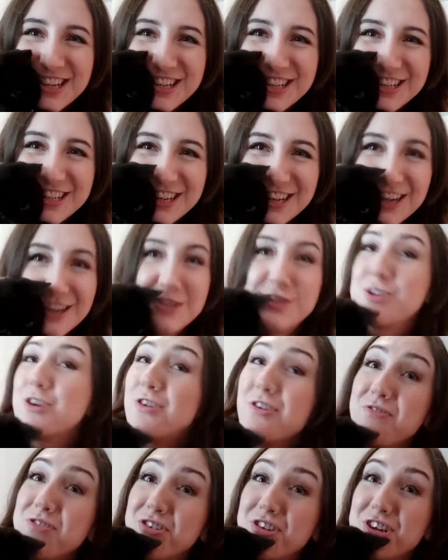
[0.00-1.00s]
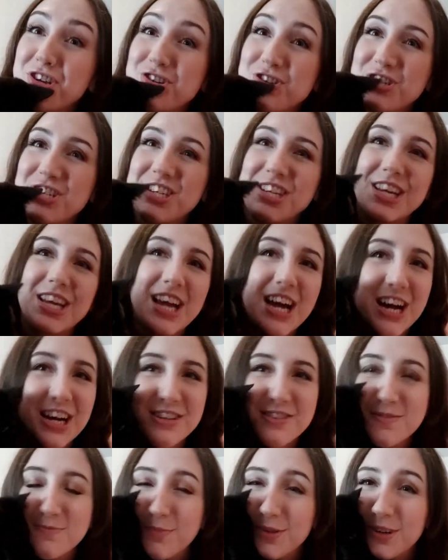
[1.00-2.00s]
So, sorry if you're not interested in
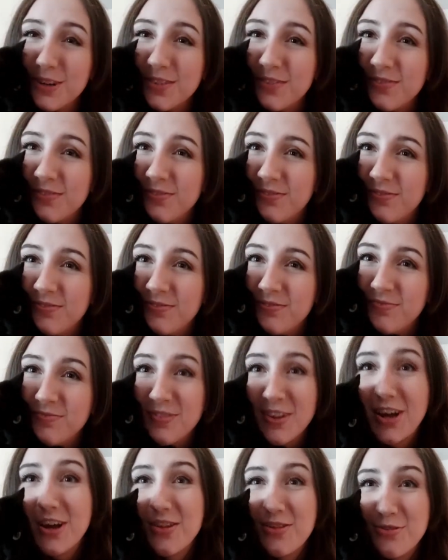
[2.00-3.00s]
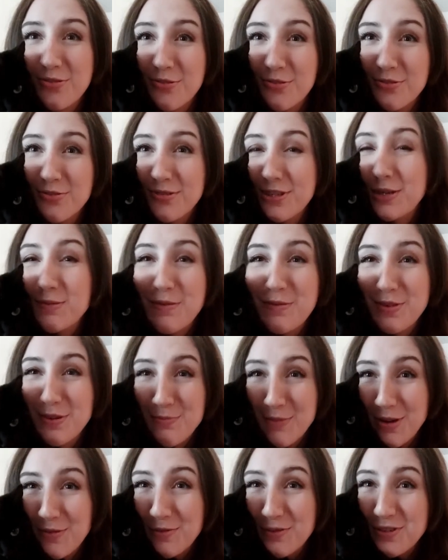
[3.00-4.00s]
cats, but I thought some of you
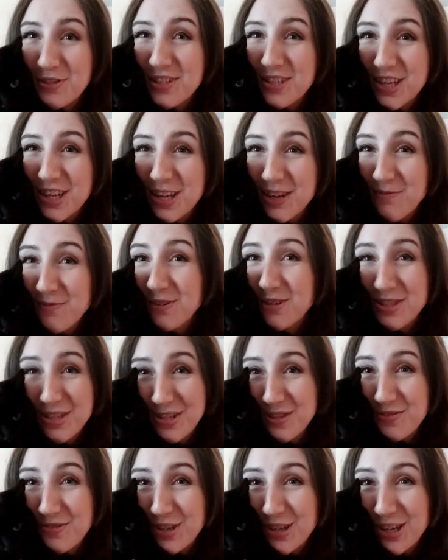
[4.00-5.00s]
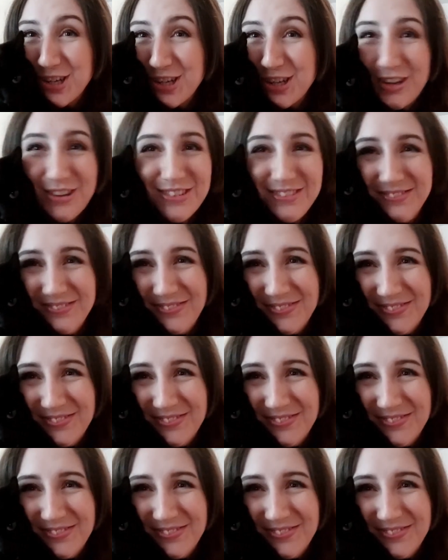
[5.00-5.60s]
might want to see him because he's really cute.